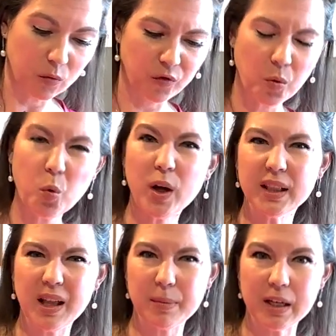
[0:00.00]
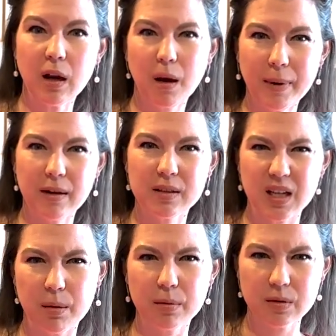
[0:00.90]
From one lemon, about a
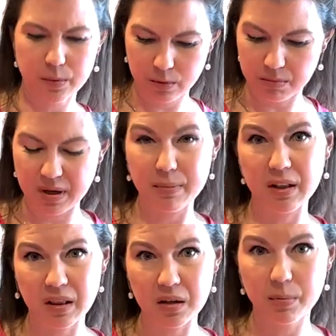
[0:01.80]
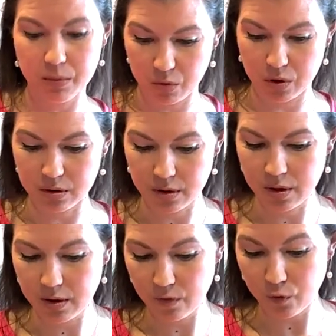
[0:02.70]
tablespoon, maybe a little bit more,
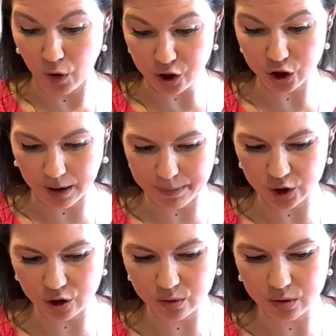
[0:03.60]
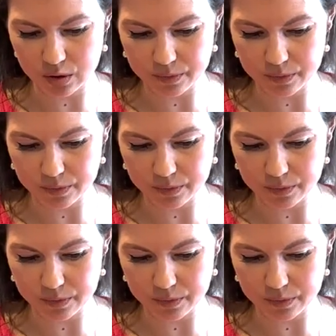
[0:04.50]
fresh lemon juice.